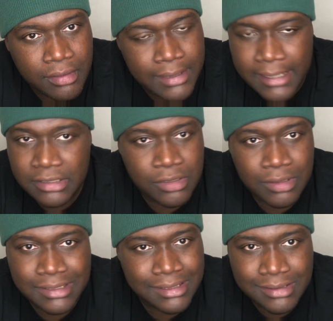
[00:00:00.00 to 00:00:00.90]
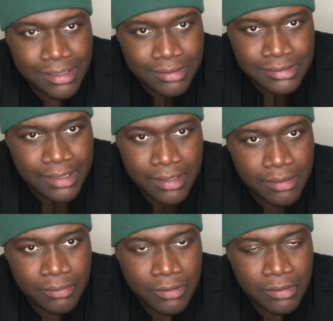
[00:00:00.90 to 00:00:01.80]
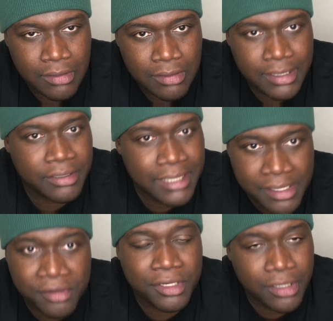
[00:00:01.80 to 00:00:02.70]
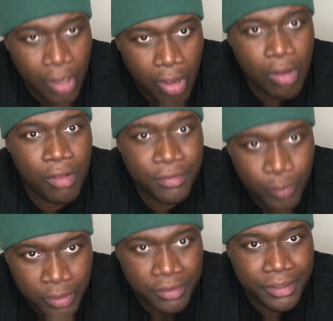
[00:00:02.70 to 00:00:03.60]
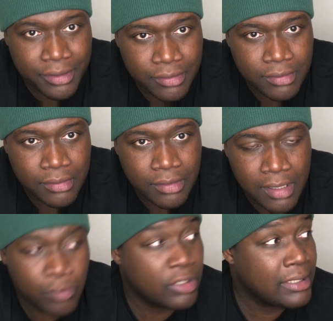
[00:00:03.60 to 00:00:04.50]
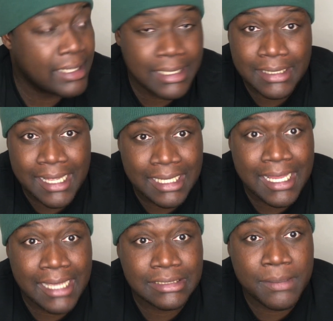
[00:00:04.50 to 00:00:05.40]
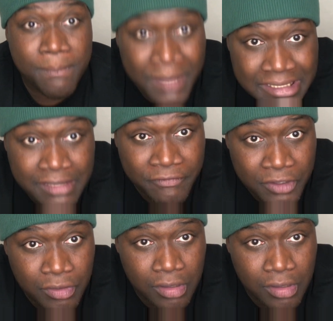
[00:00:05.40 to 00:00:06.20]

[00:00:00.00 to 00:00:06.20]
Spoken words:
They didn't score a touchdown in this game. Their kicker did all the work. And we're lucky that he actually missed a field